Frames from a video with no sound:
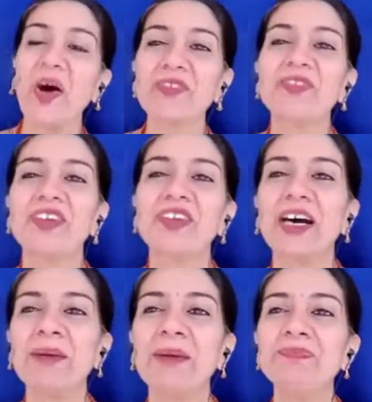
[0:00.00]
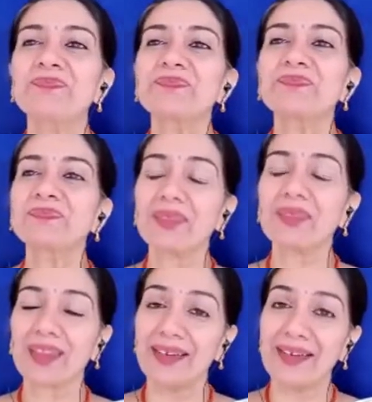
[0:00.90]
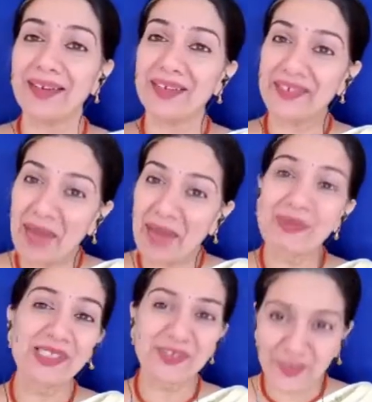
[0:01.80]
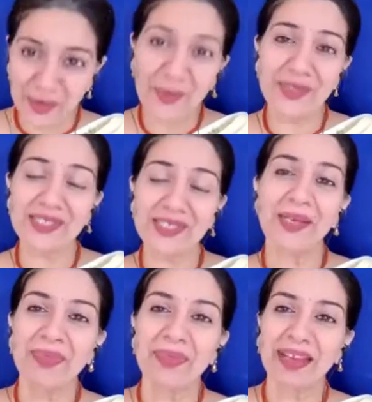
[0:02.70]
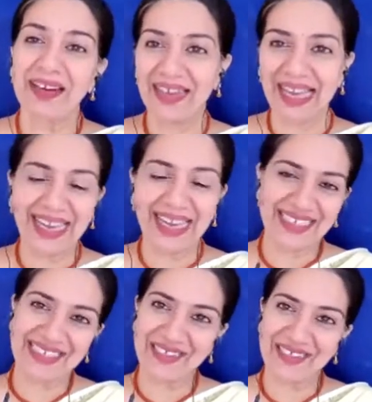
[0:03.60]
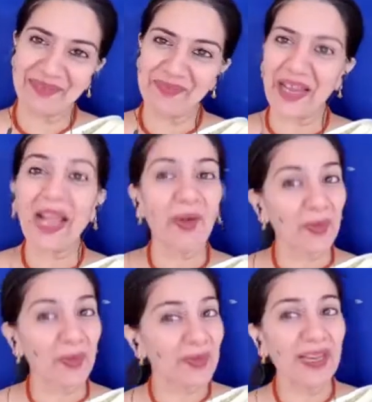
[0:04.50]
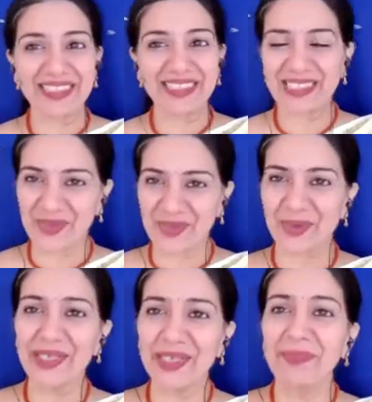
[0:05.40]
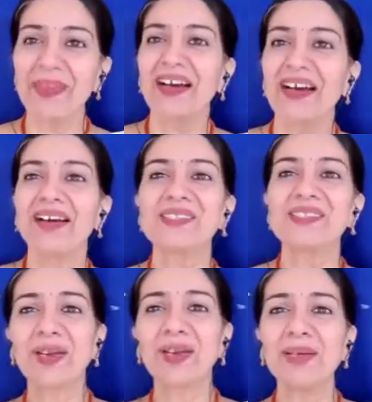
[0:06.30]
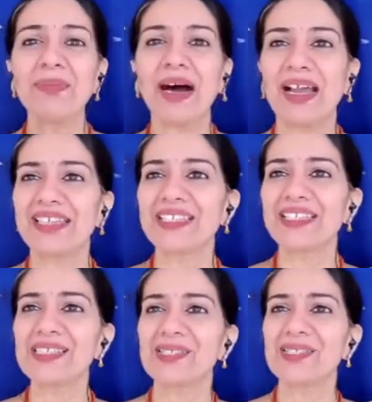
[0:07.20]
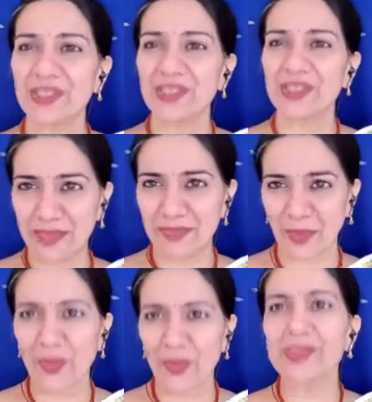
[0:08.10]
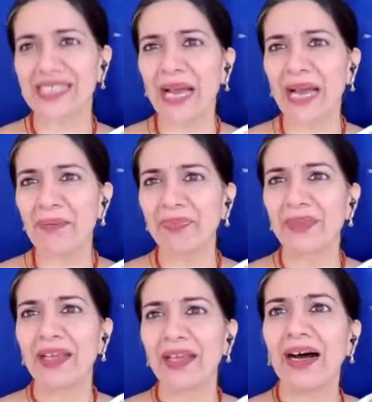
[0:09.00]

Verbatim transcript: of Raman's flute. And I hope you like that story. Saurabh, I just saw that you had posed some